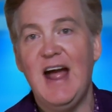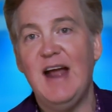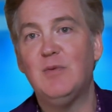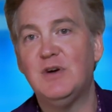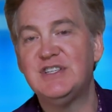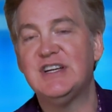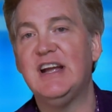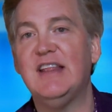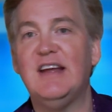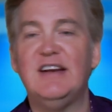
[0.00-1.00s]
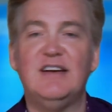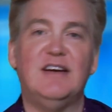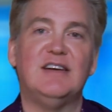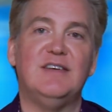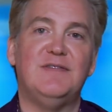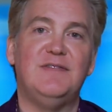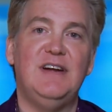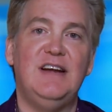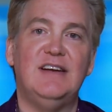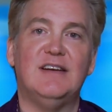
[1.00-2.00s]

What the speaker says: and once again they deduct a fee,